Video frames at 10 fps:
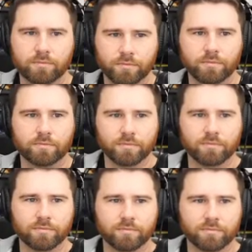
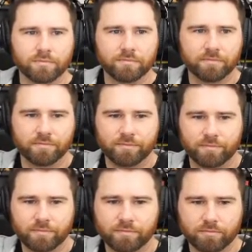
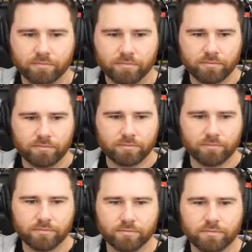
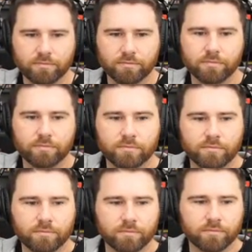
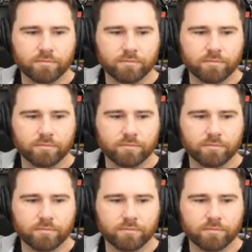No words are spoken by the person on screen.